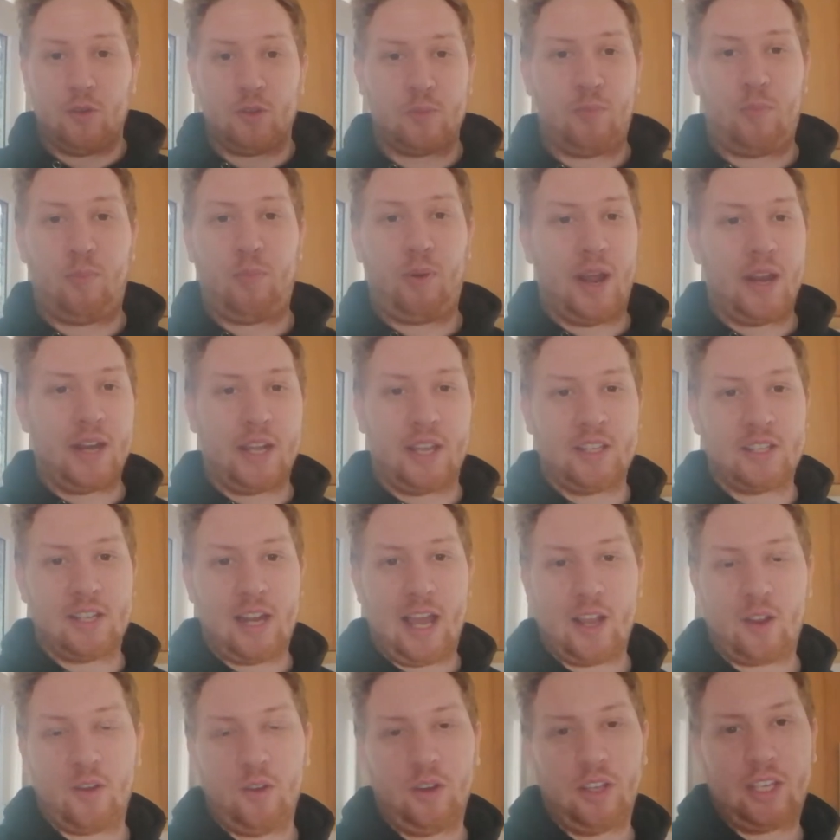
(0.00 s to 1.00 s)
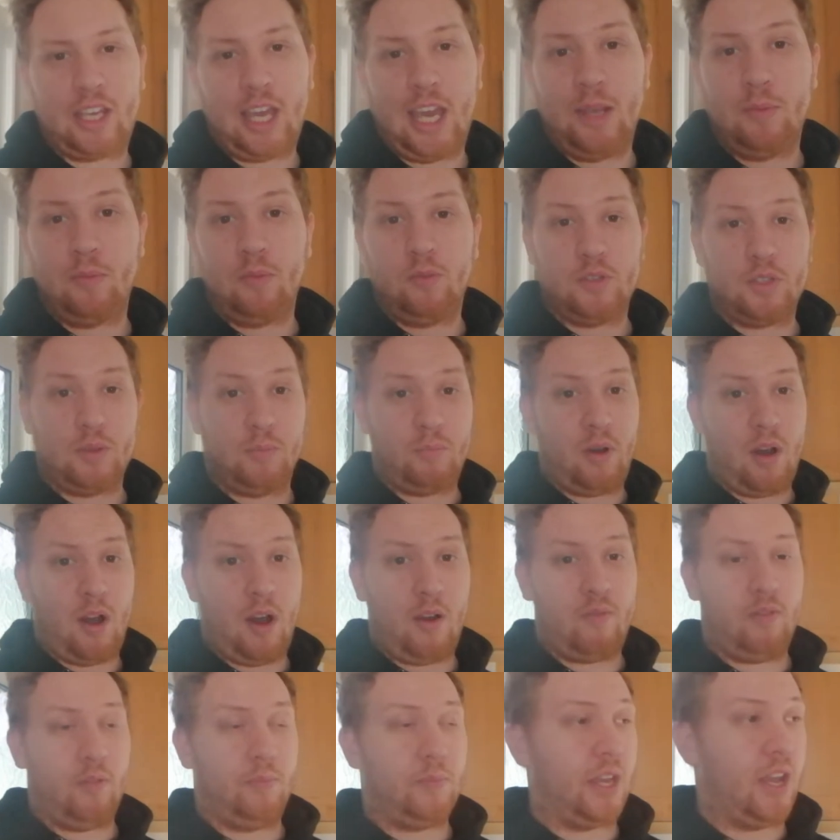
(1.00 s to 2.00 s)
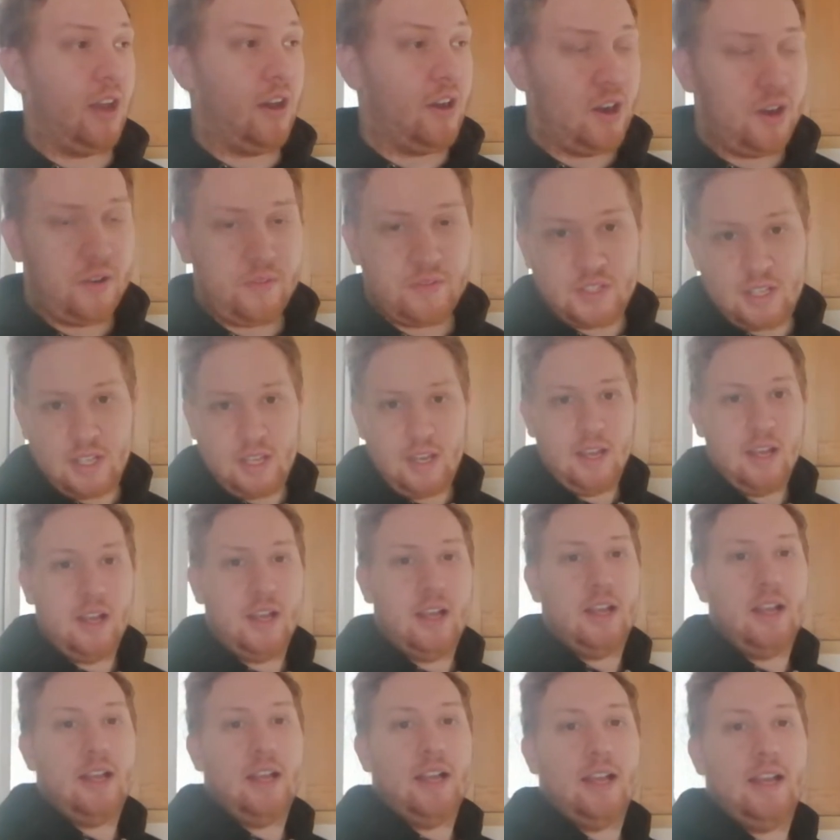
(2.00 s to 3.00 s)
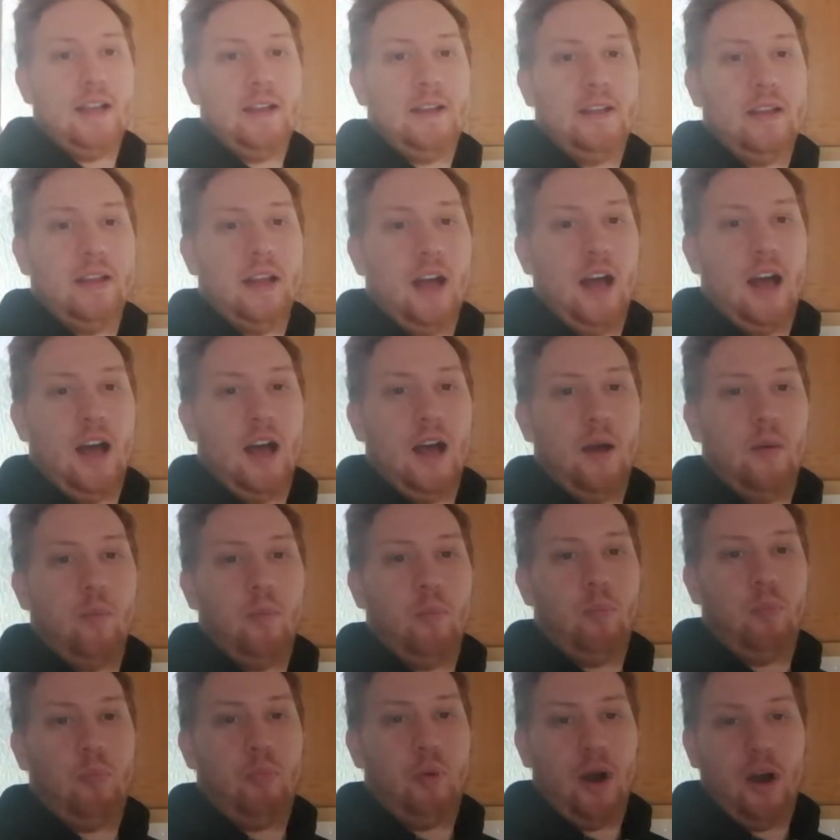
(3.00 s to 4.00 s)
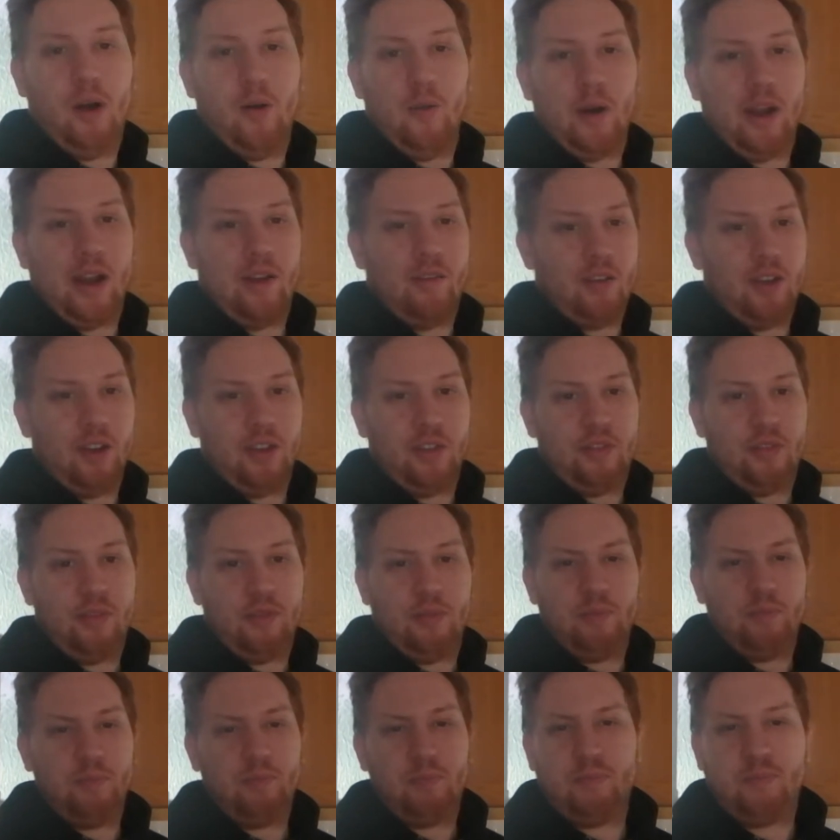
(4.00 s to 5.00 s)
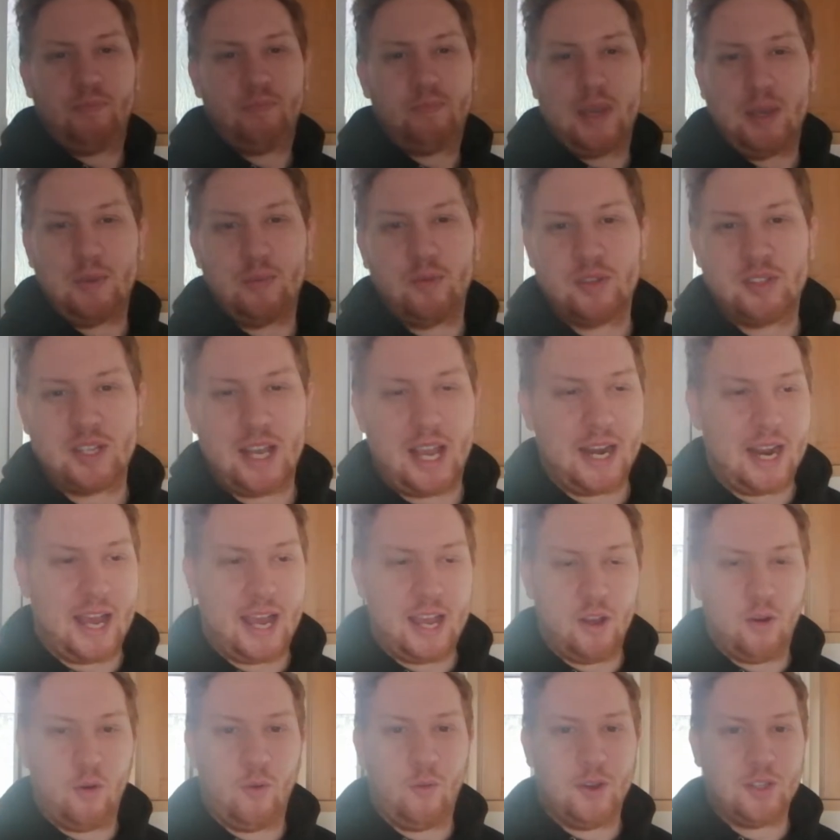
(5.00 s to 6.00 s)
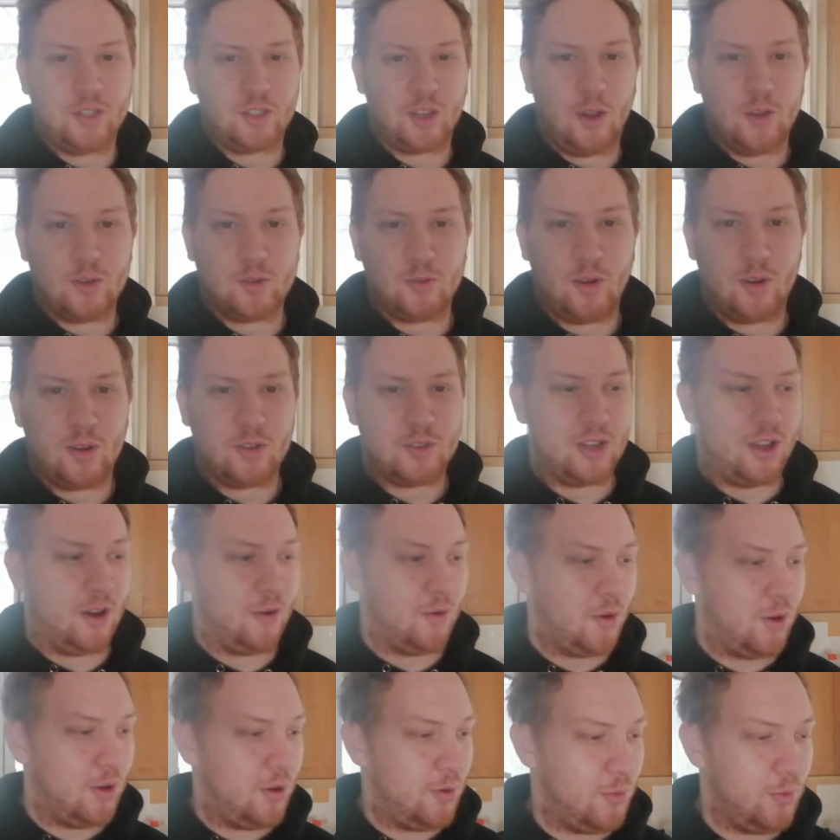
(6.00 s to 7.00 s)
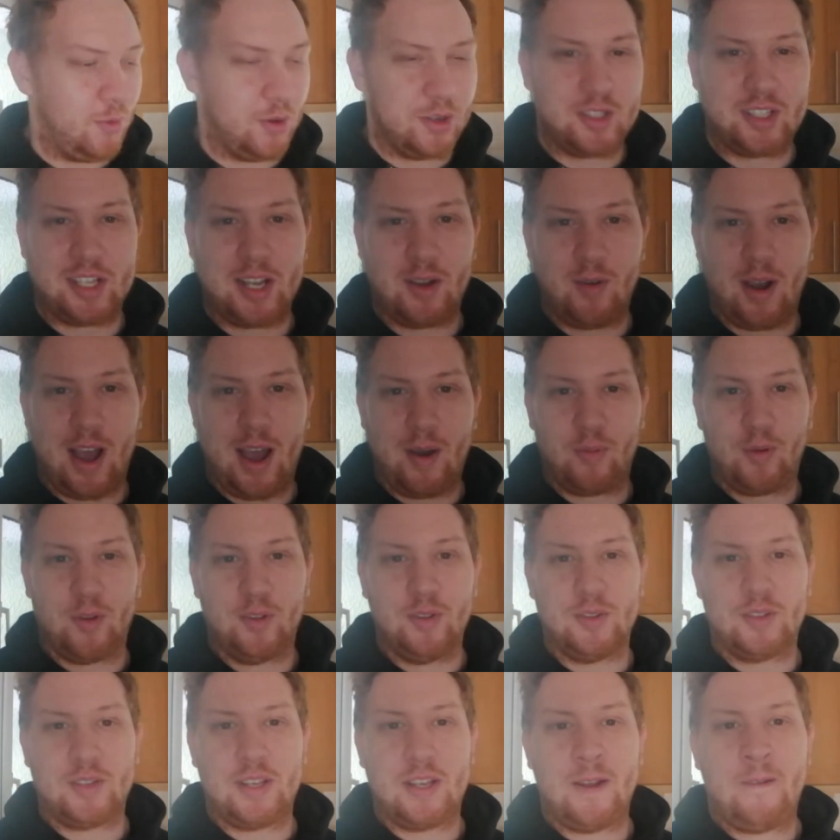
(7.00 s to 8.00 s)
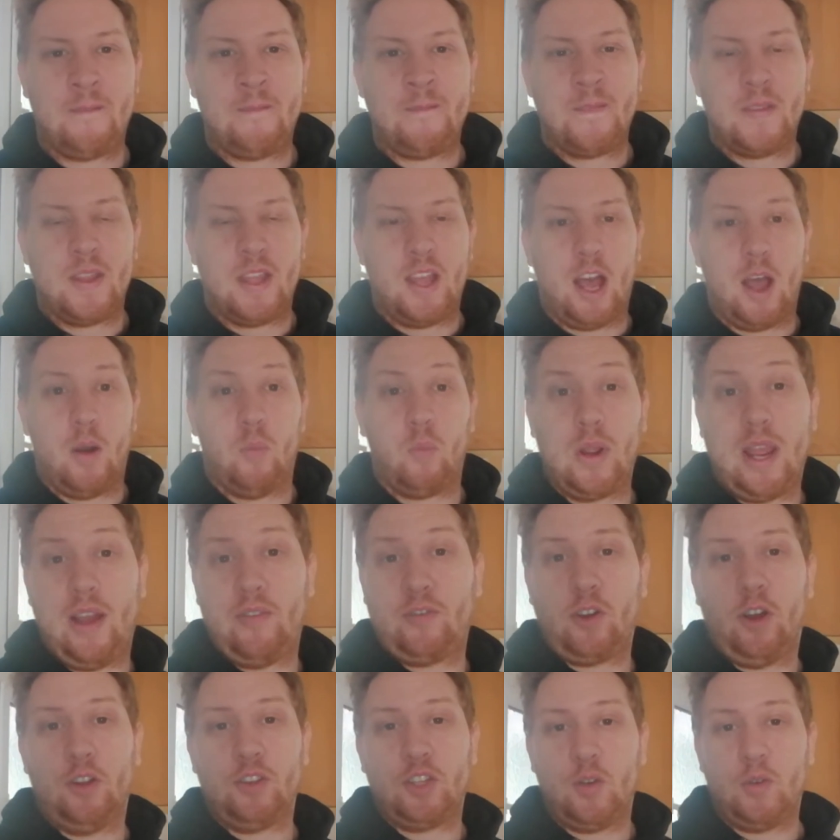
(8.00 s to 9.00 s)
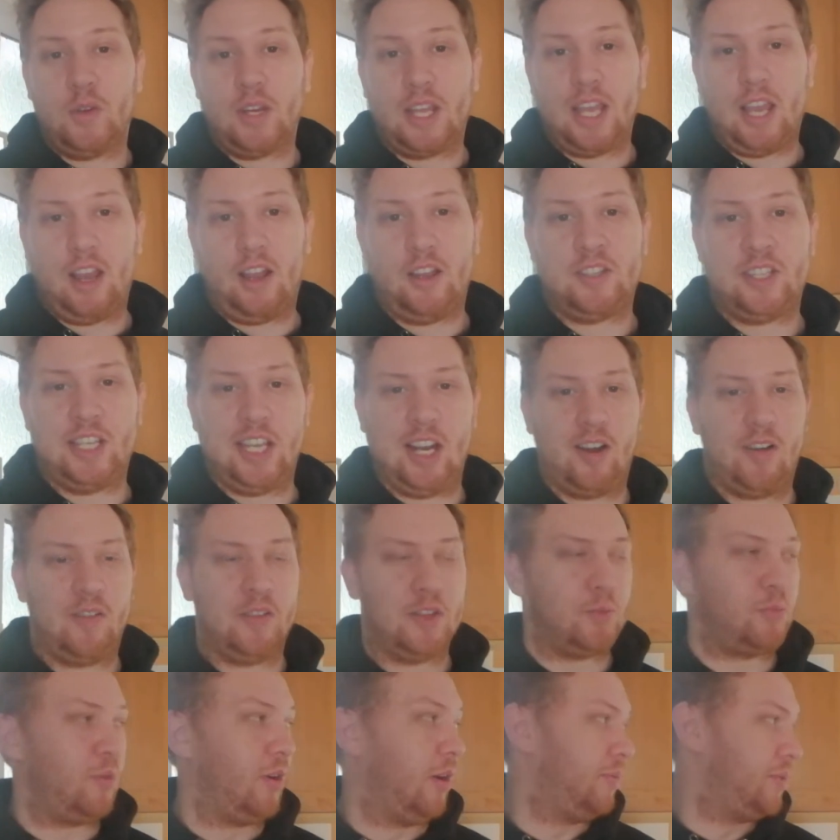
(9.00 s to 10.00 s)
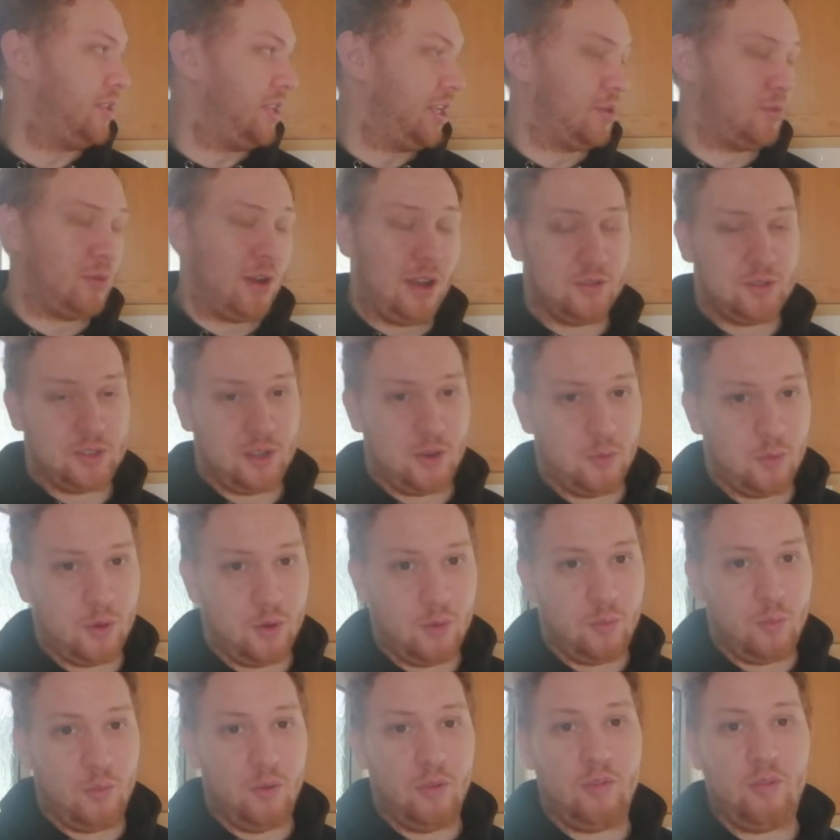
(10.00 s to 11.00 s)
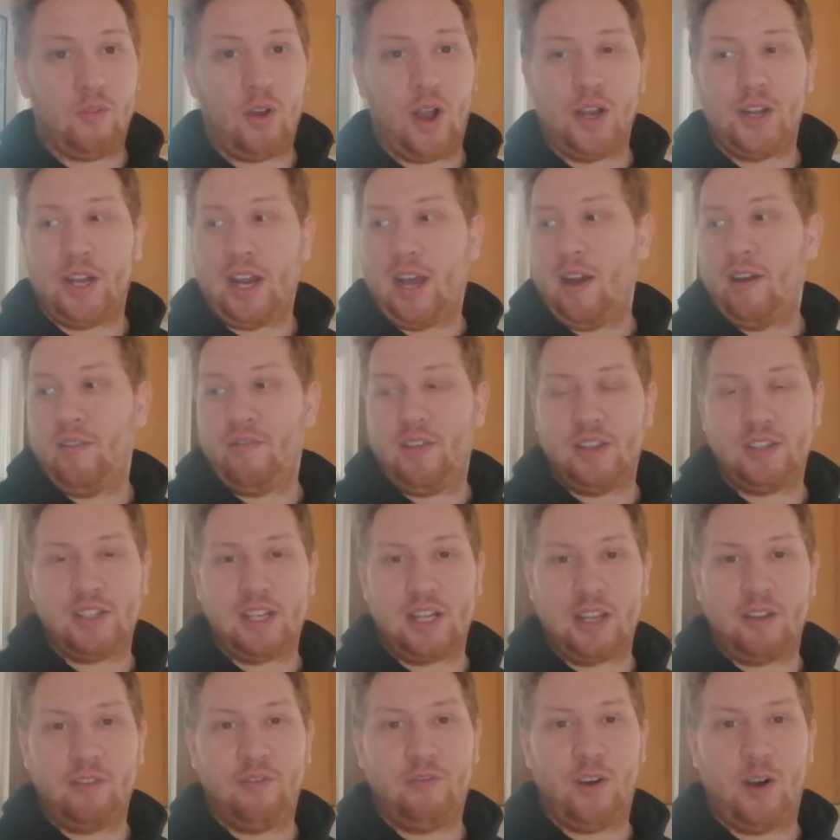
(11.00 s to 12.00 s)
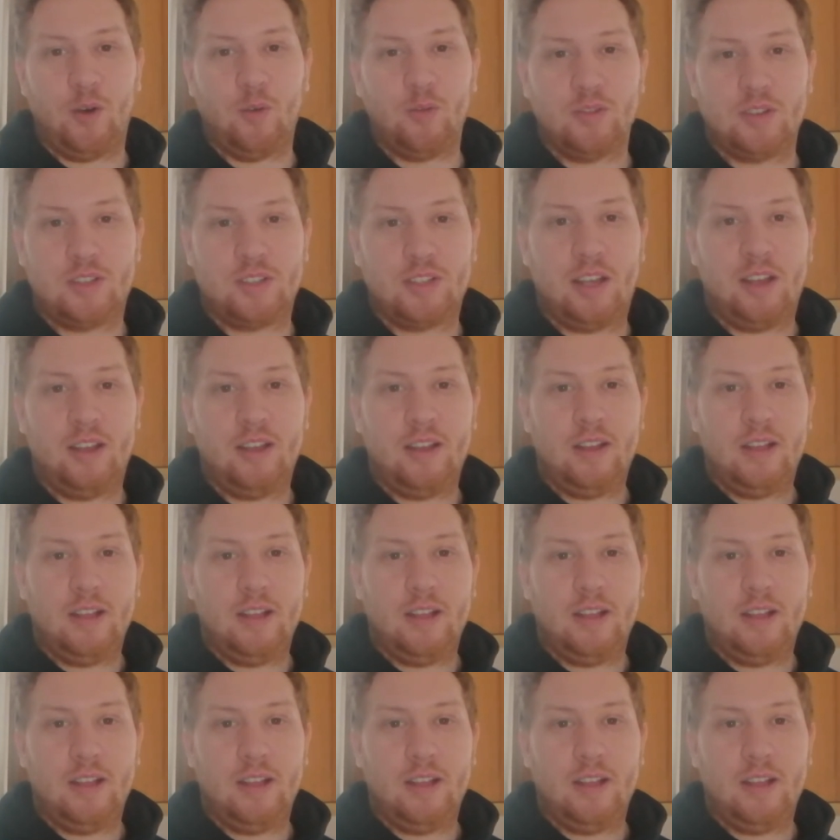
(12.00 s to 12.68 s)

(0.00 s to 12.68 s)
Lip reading: was plenty of slack on the cables apart from the earths. But whenever people say that, it always goes wrong. So we'll see what happens. We have got to do an EICR on this property as well, so we'll find out if there's any faults